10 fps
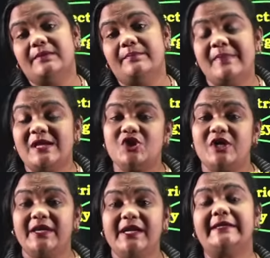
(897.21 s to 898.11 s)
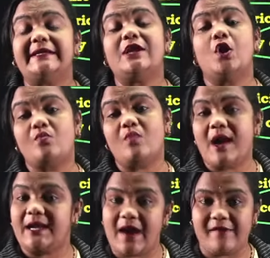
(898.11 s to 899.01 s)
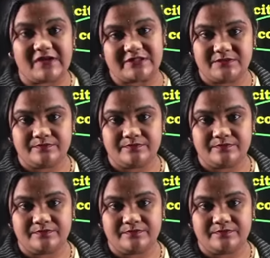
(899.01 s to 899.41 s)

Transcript: measured in kilowatt hours.